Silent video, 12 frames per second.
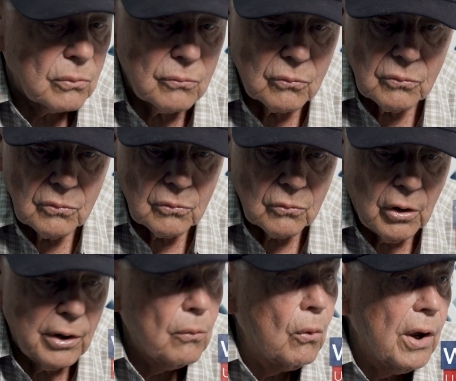Well,
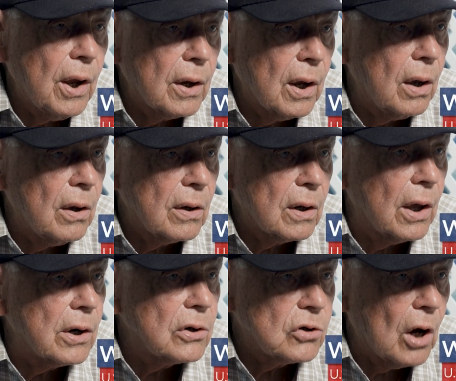right away I got, I
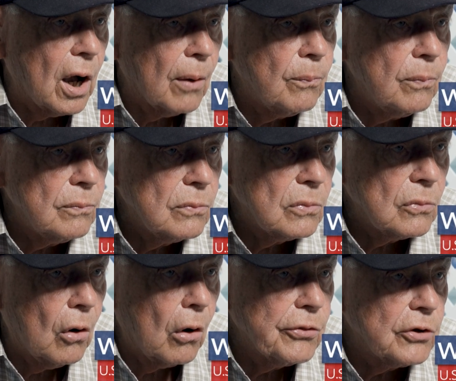got a job,
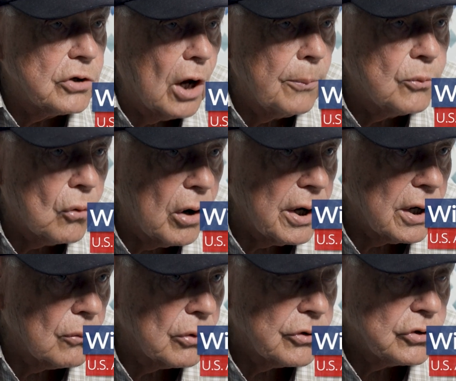on the job
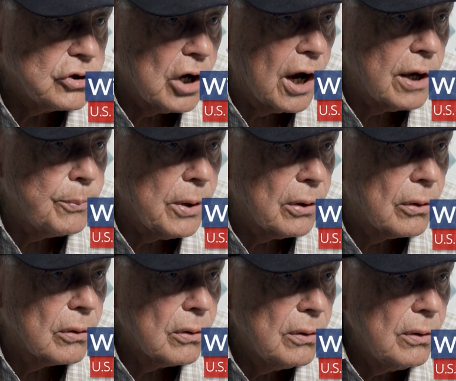training with the GI Bill.
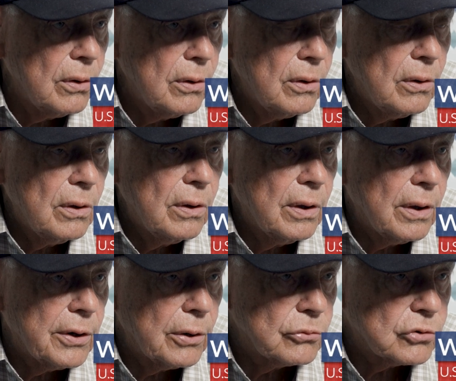Mm-hmm.
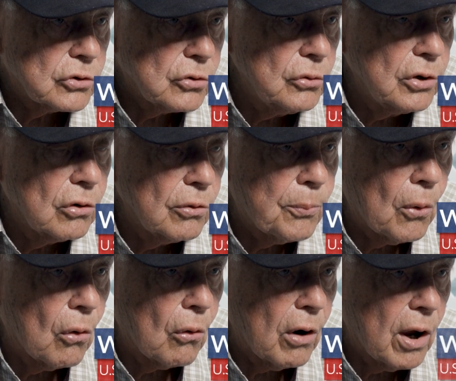And it was a two year
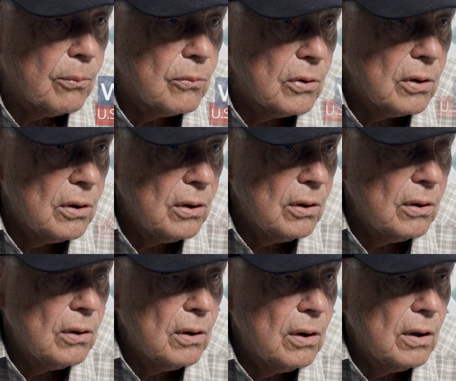program,
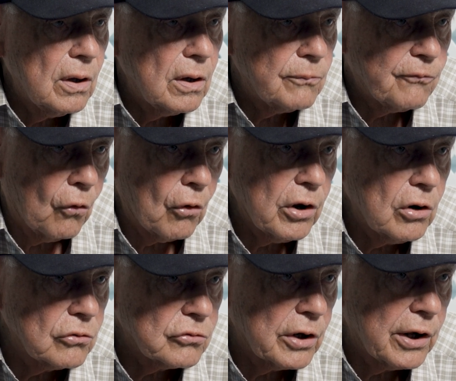and 40
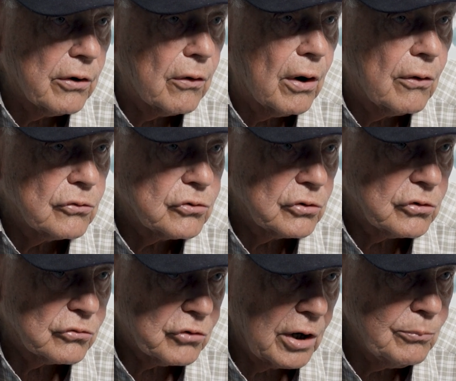years later I was on
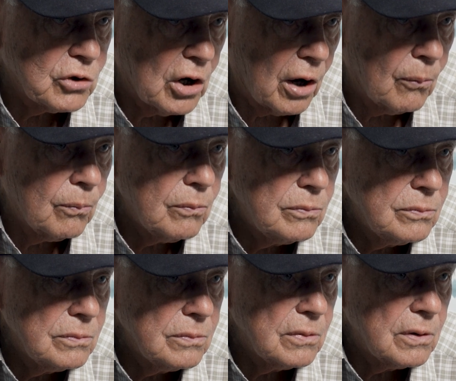the same job.
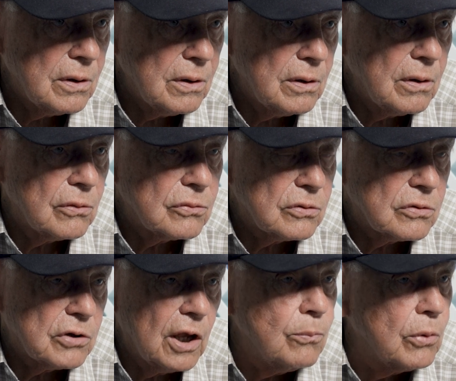
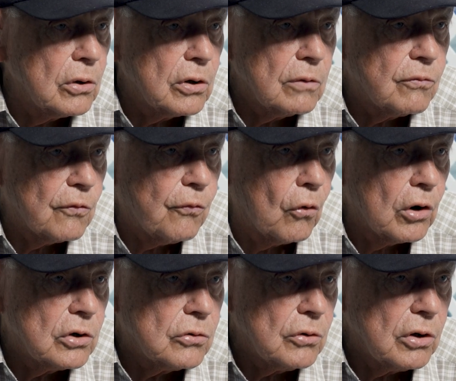Same building for
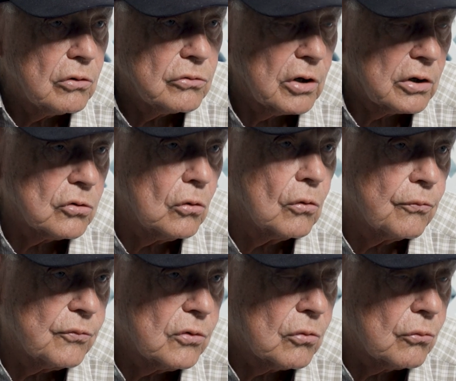42 years. I sold
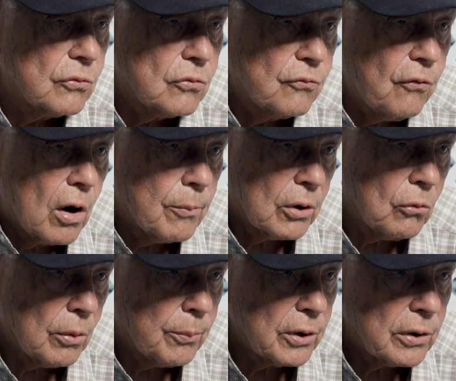farm
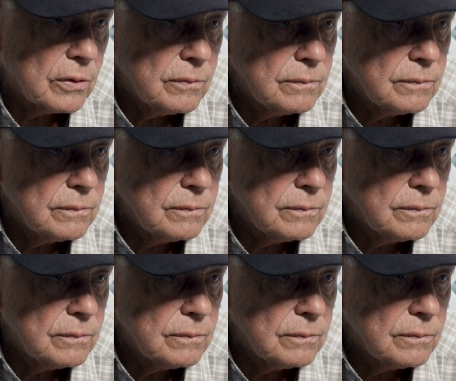equipment.